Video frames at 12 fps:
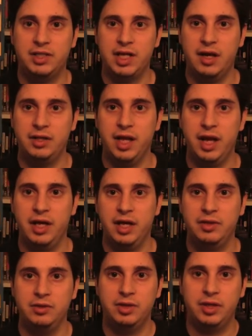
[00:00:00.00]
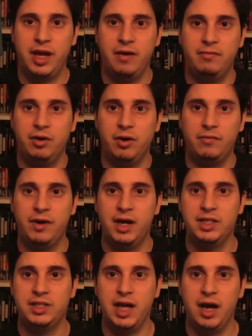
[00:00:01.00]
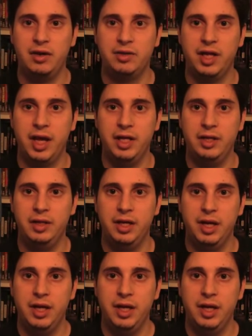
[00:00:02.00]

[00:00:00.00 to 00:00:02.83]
out that, and Kevin Hart finds out that he